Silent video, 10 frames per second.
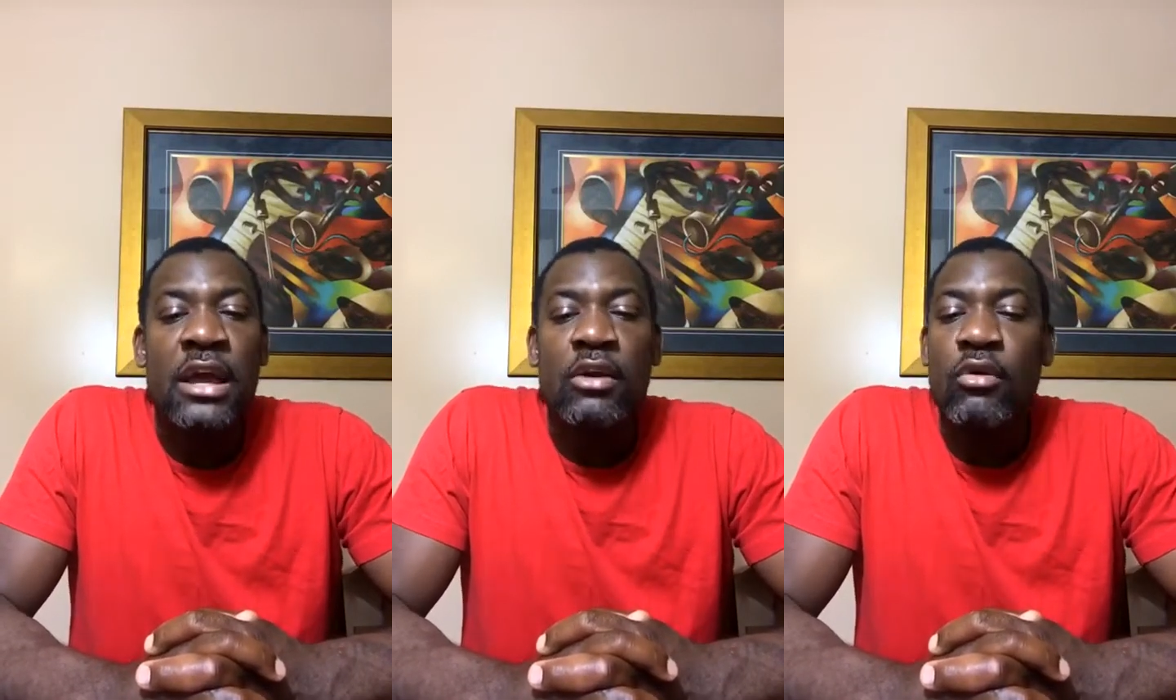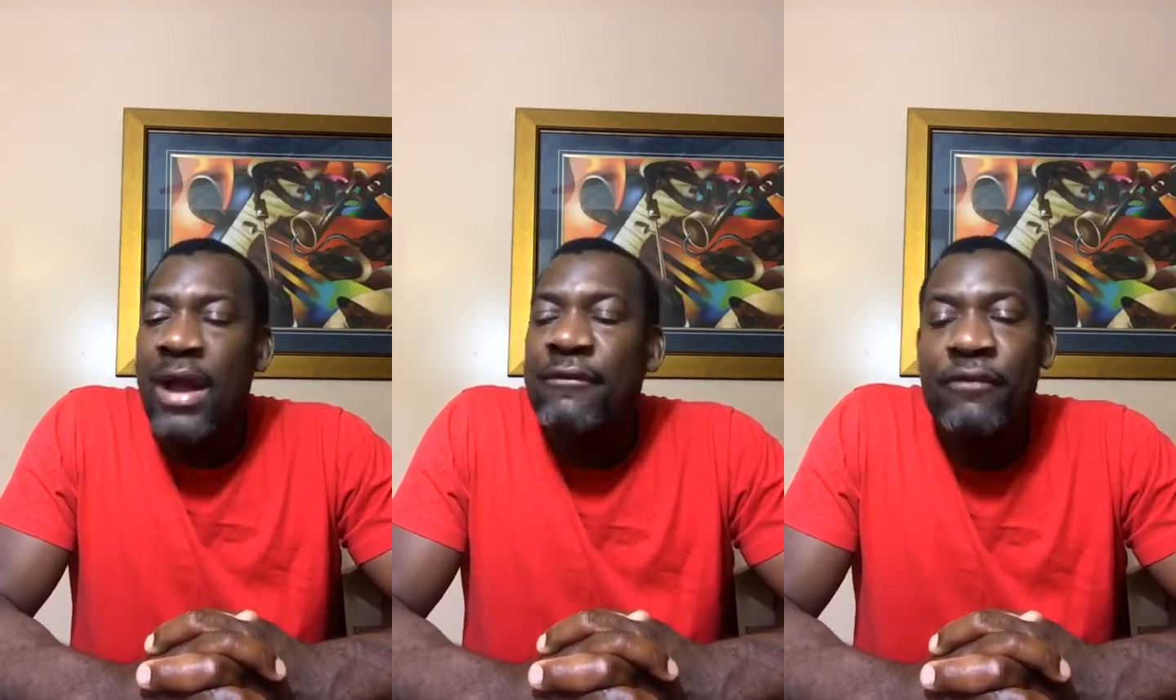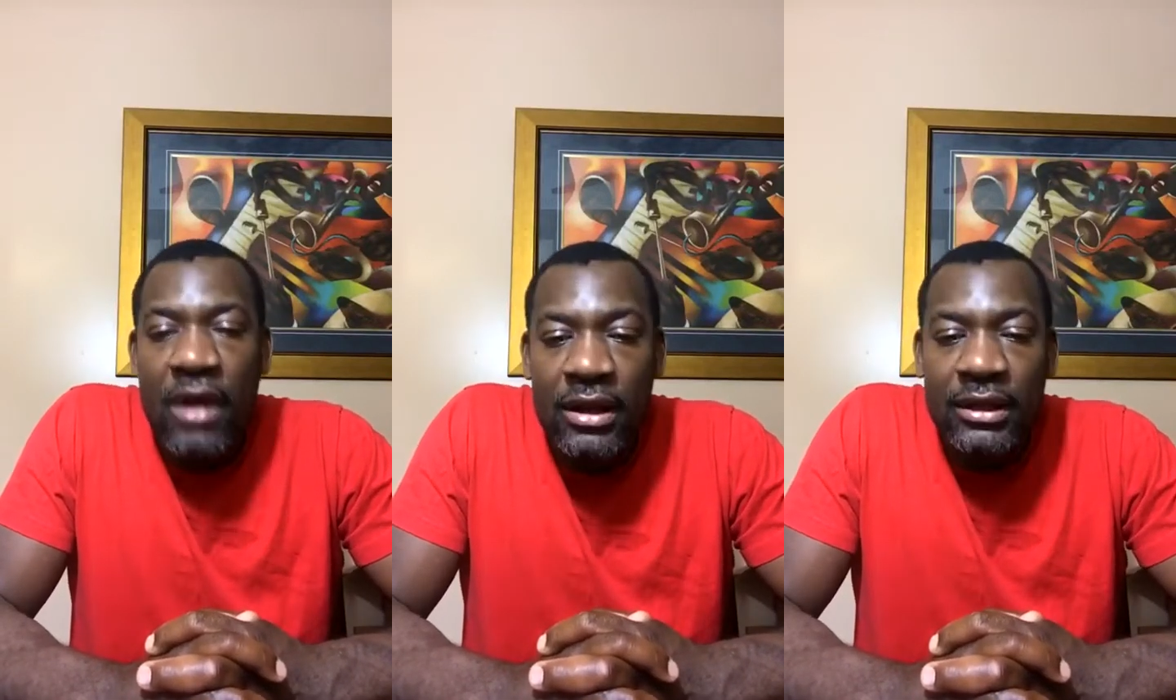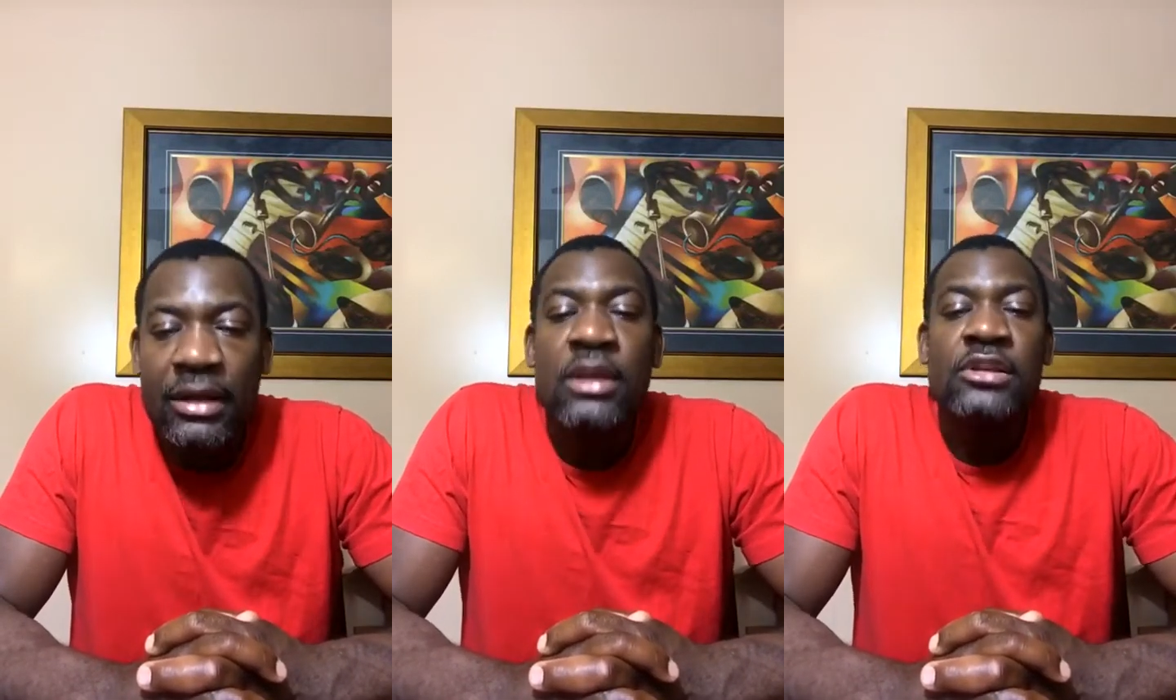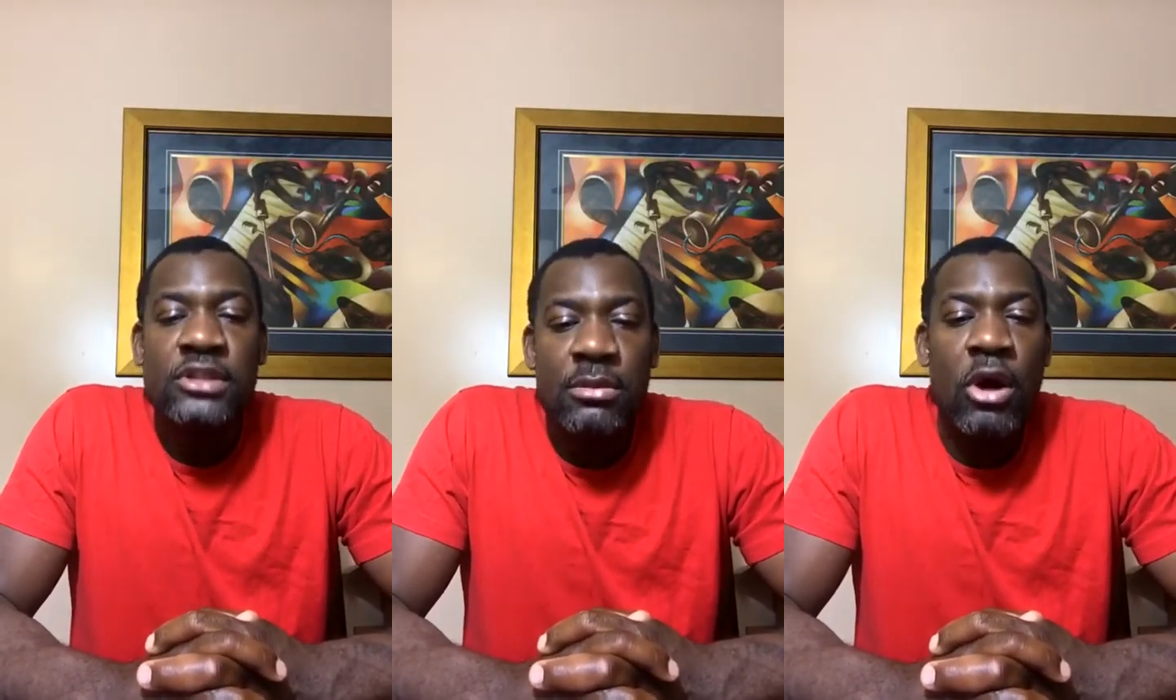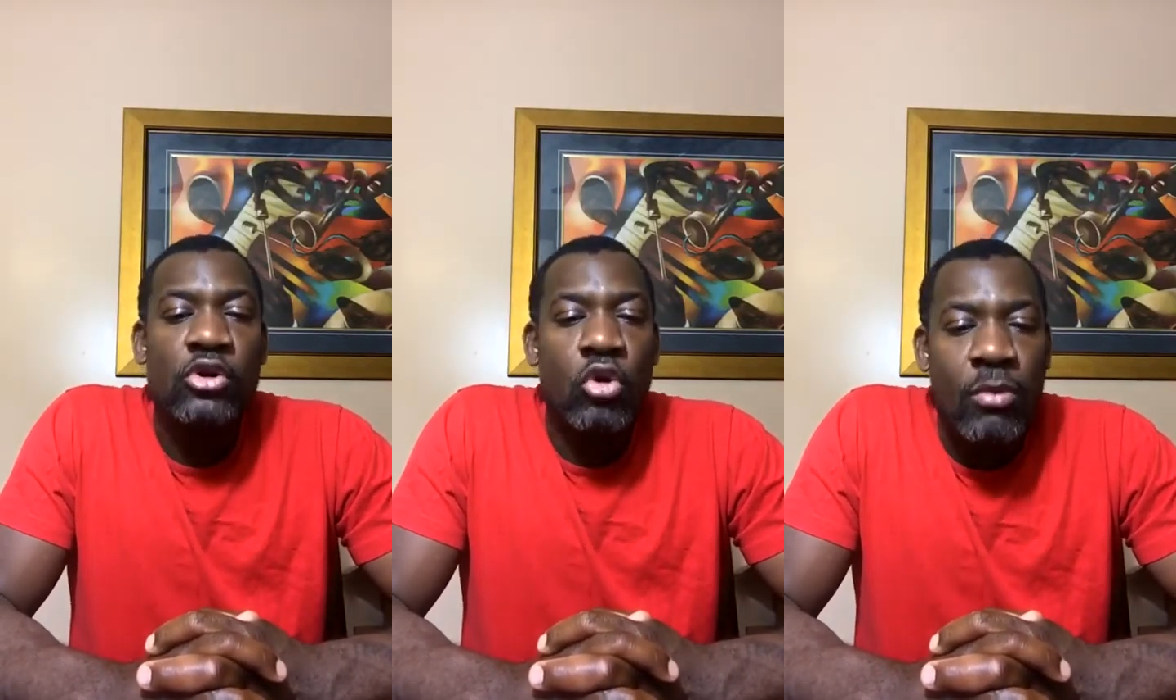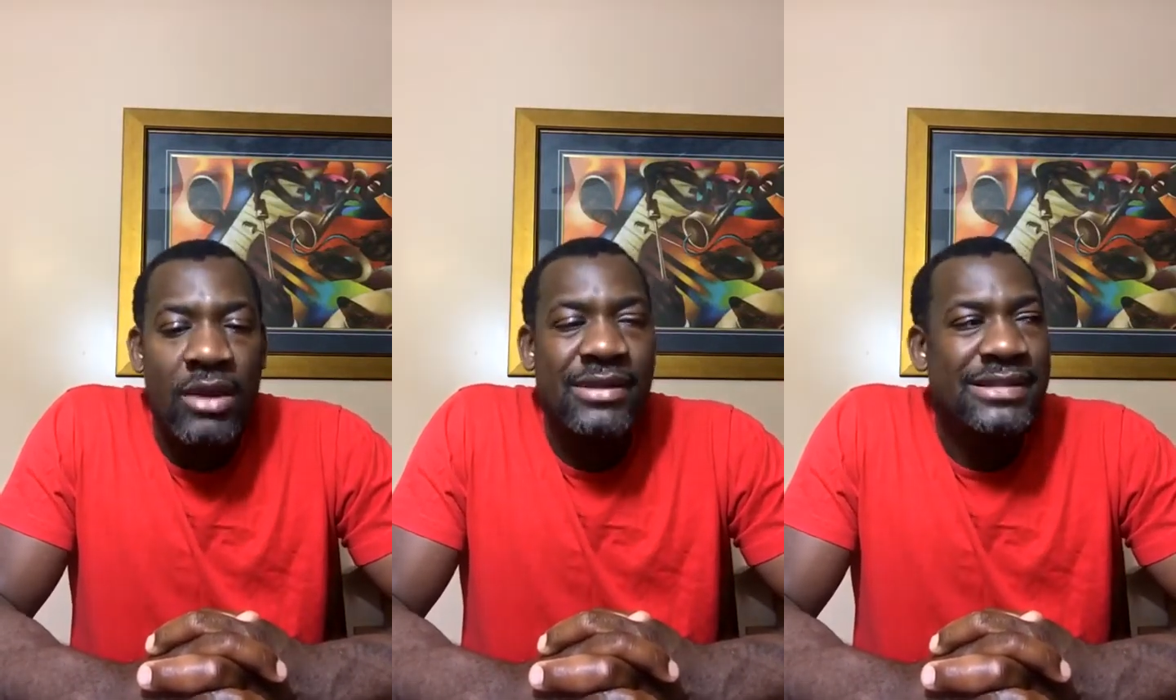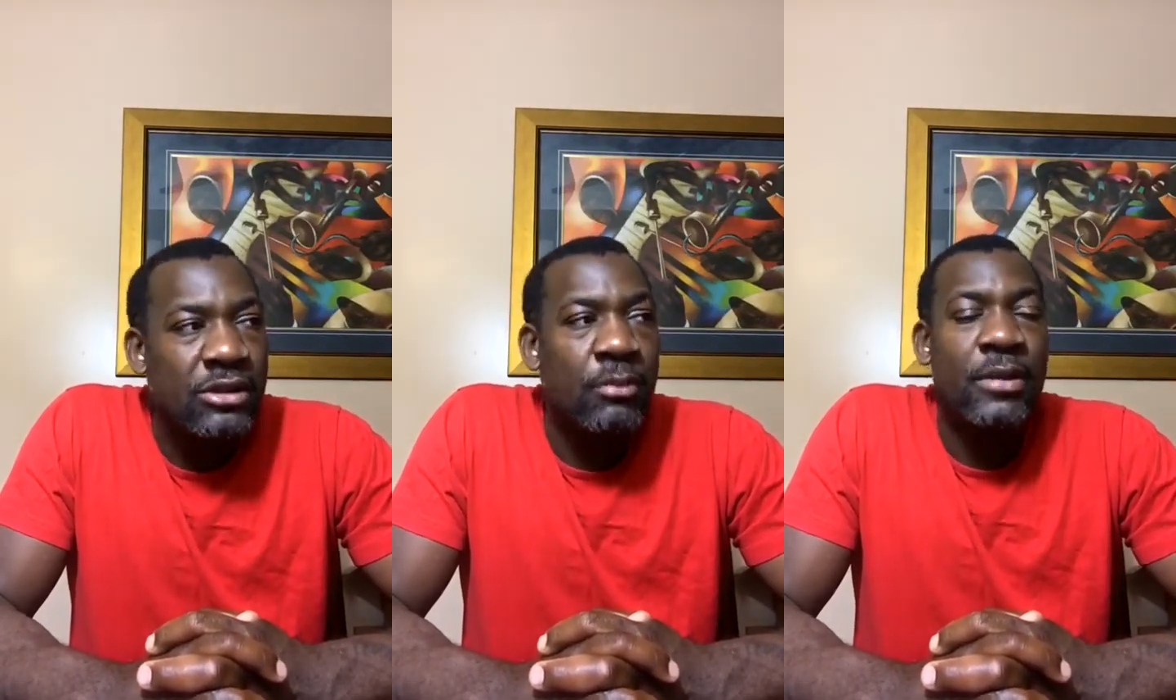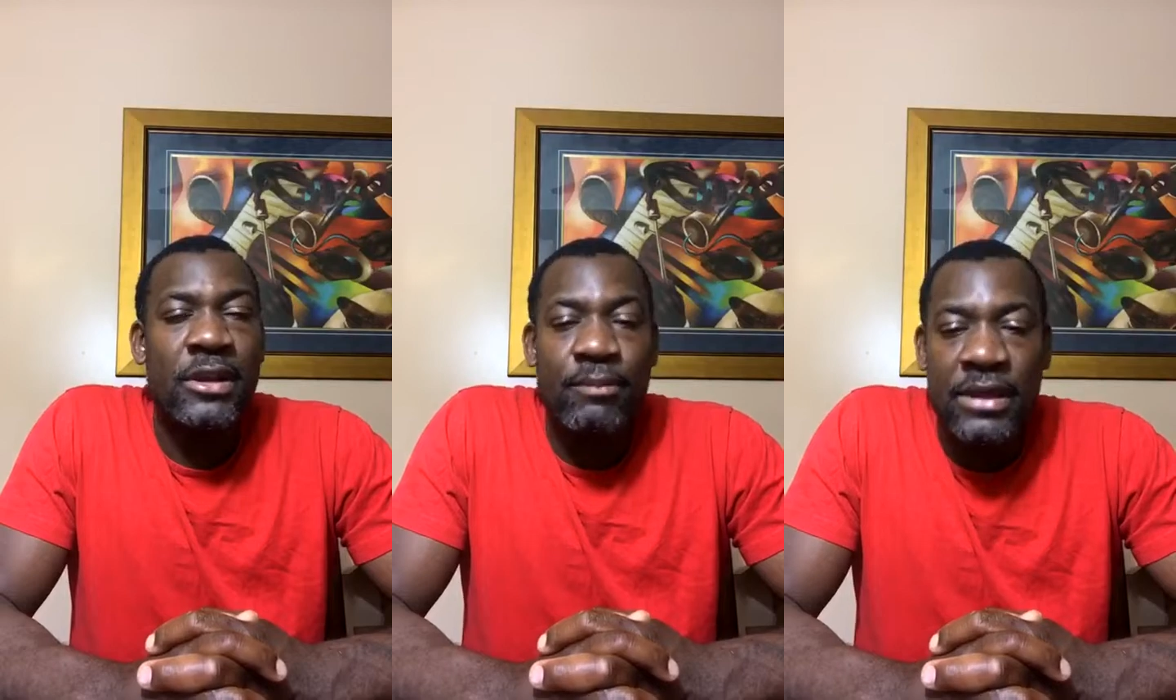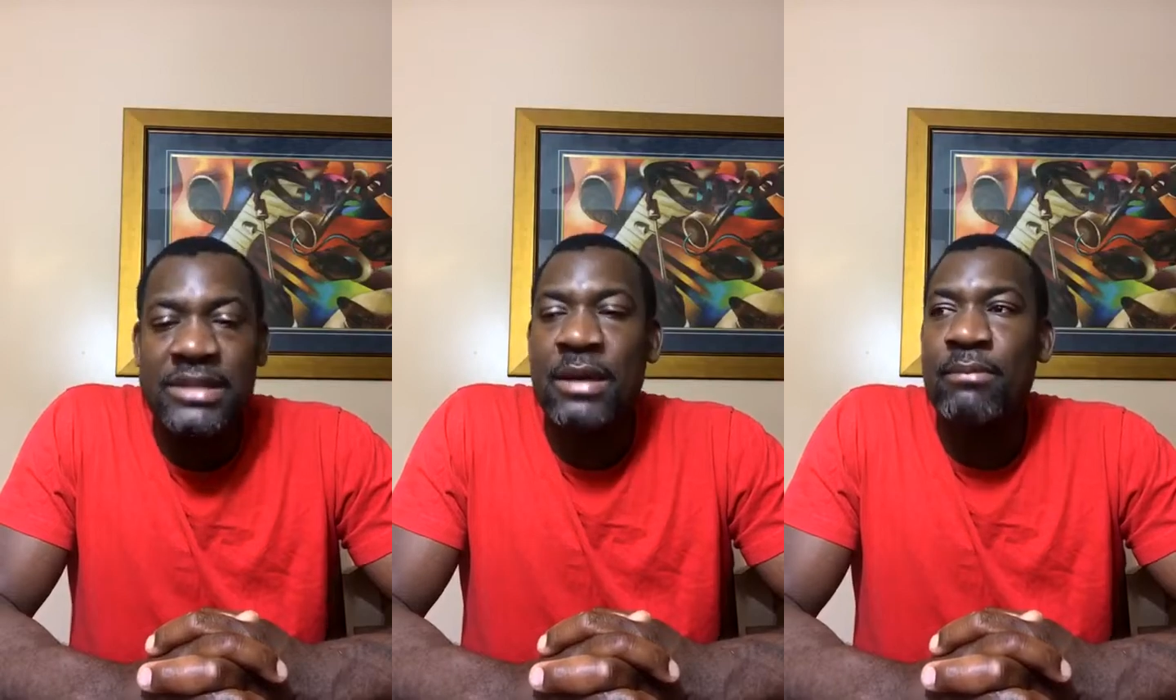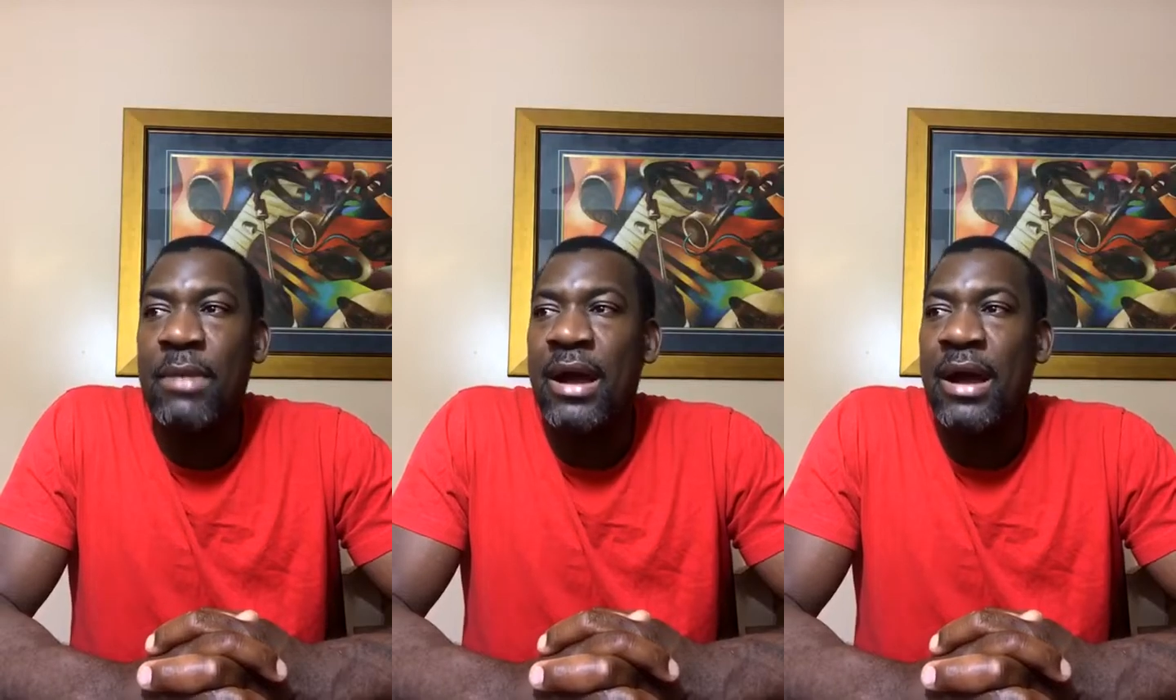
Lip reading: quite frankly, some of the woman will sit up on the page and